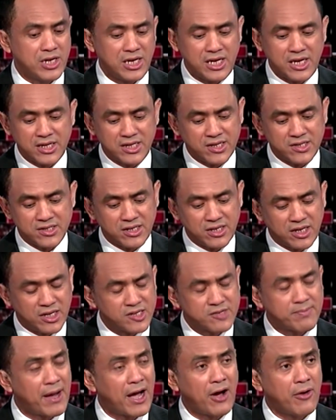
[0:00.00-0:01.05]

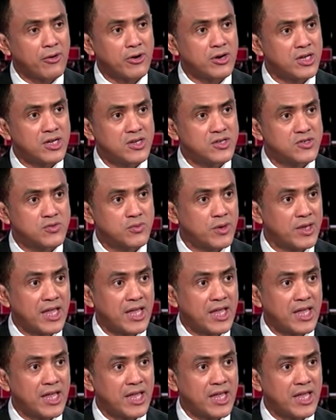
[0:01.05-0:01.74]
His power is